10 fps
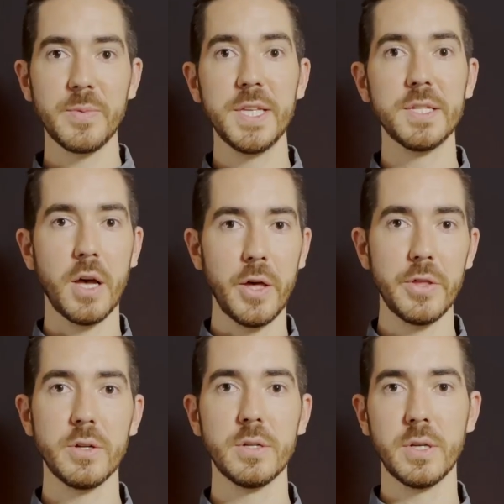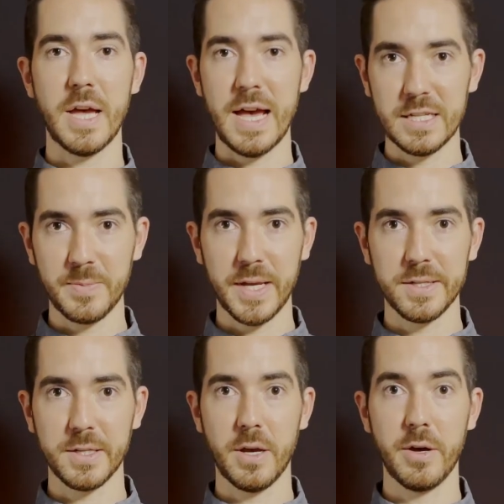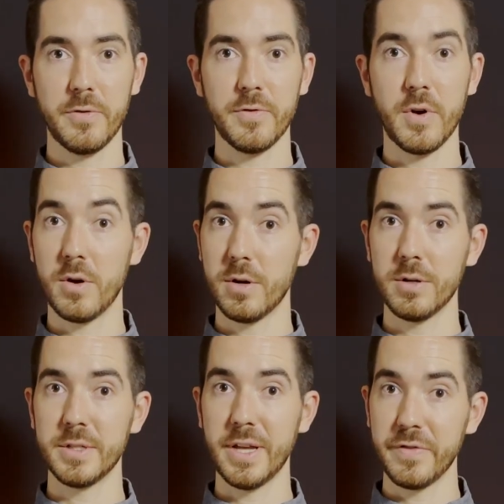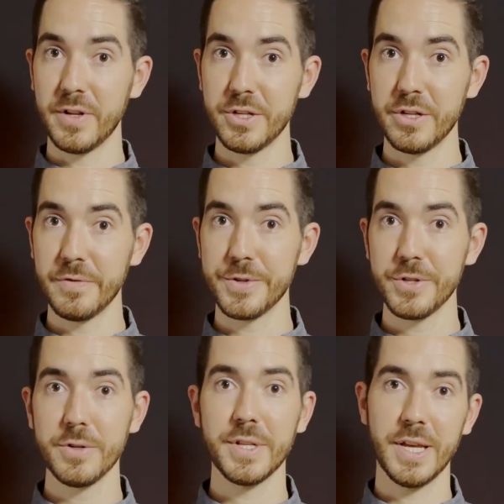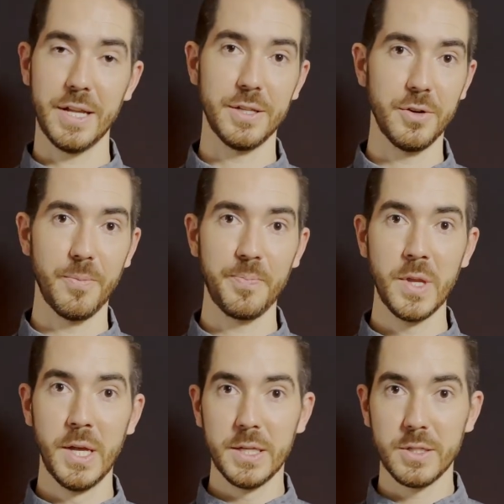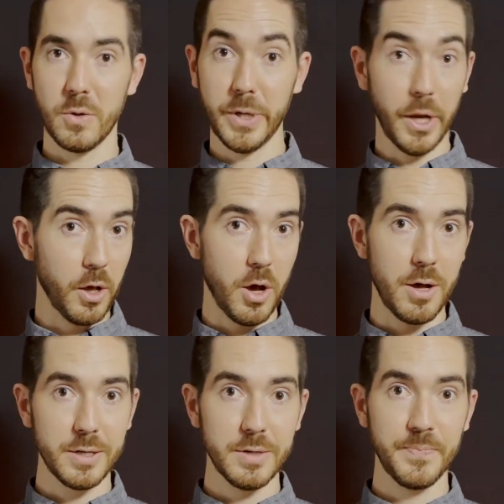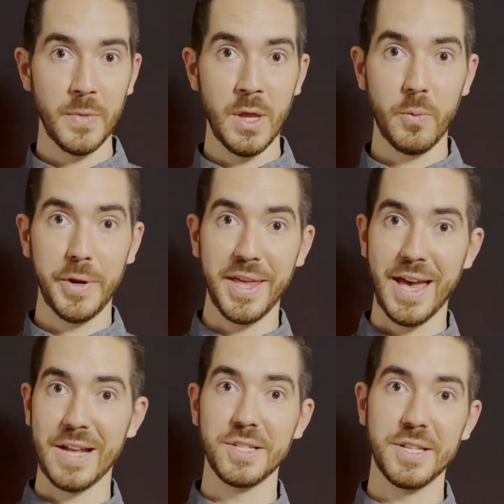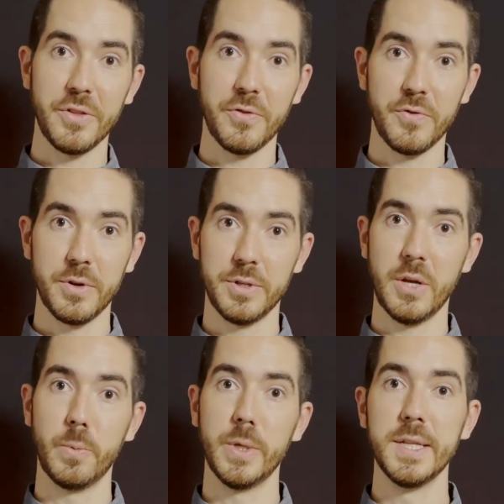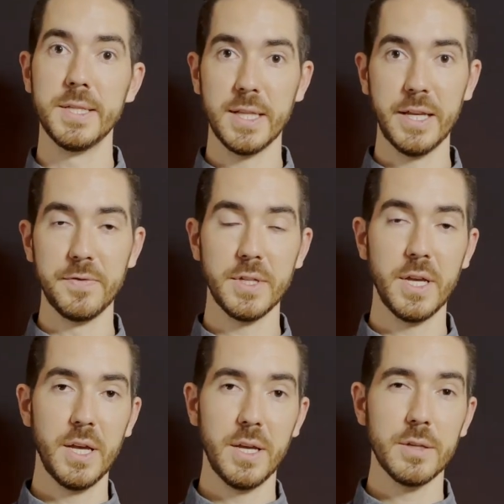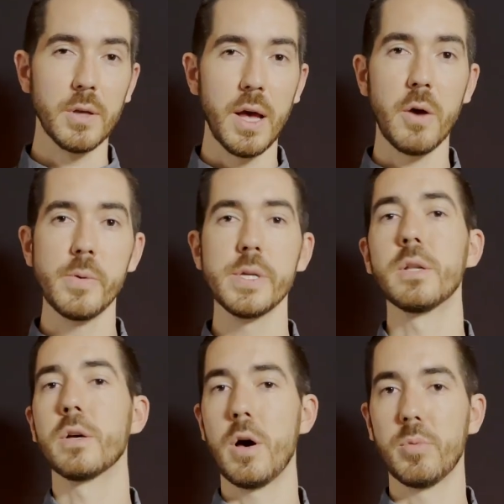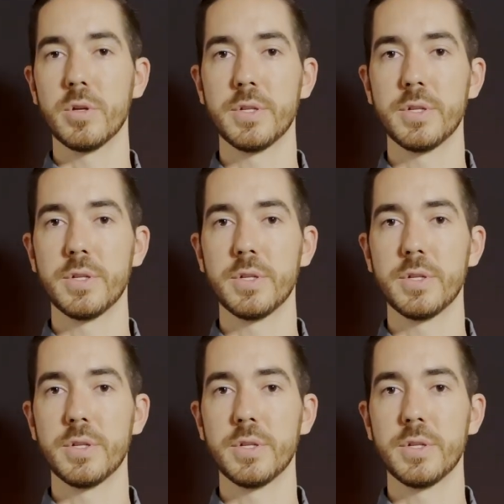of these other aspects of our definition of a shirt to get to. So we need a collar, we need catches down the front, and we need sleeves. So how are we going to accomplish